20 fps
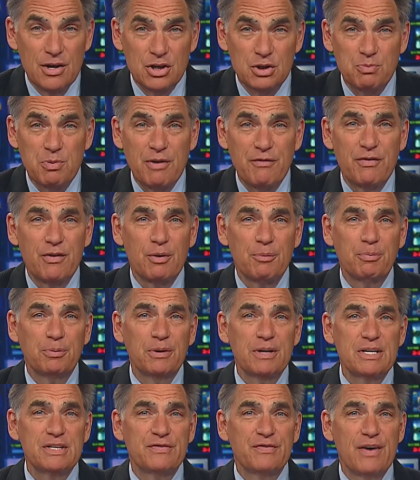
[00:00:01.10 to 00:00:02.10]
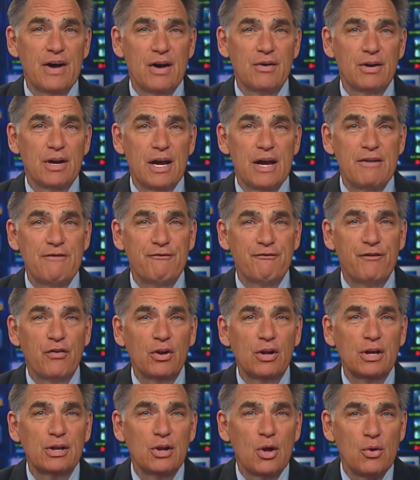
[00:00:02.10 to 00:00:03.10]
Springfield police found a
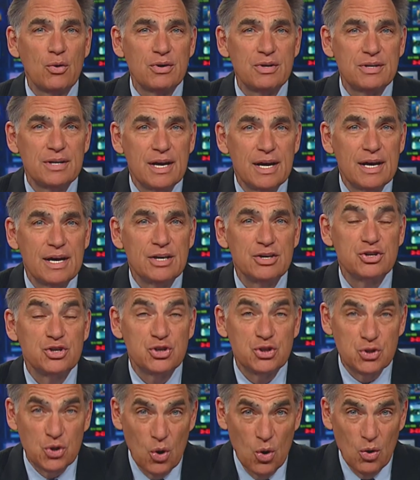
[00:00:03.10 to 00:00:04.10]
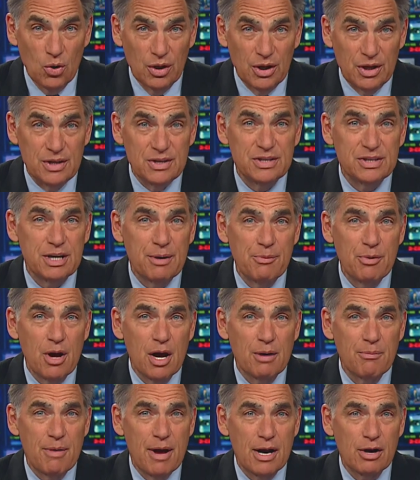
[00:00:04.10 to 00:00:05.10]
fully loaded, stolen semi
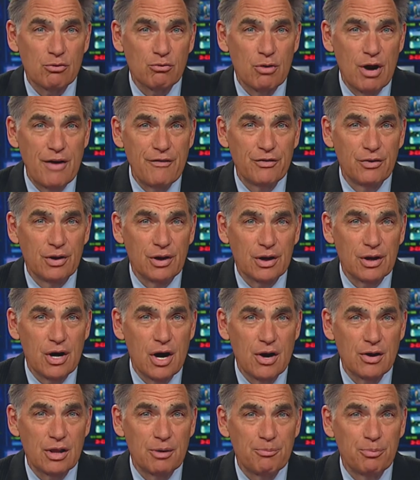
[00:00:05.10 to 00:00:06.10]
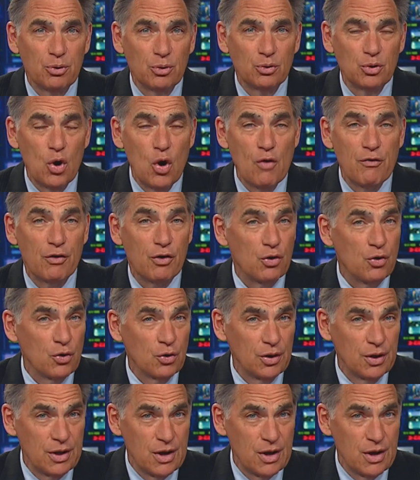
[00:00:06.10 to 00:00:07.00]
automatic rifle in a car they pulled over early